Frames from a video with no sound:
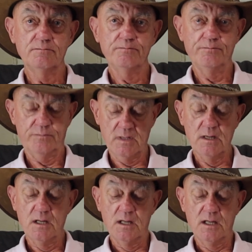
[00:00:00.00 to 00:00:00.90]
Mm-hmm.
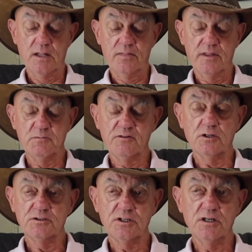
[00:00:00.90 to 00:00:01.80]
Then we've
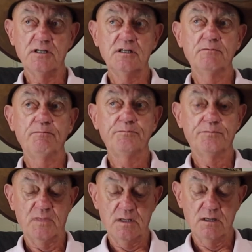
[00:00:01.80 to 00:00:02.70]
got
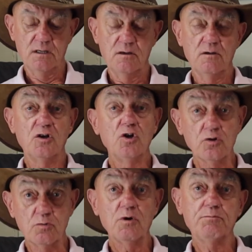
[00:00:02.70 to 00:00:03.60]

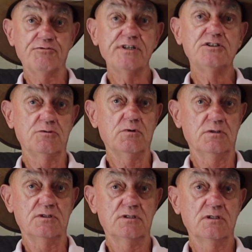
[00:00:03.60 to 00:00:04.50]
look what breed you
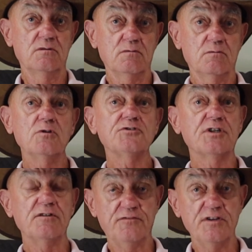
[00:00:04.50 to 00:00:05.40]
want. What's
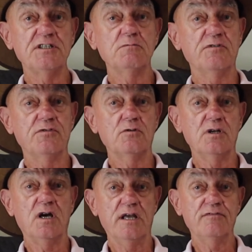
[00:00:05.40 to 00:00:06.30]
going to fit in with your
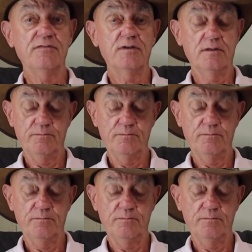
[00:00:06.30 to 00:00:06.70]
life?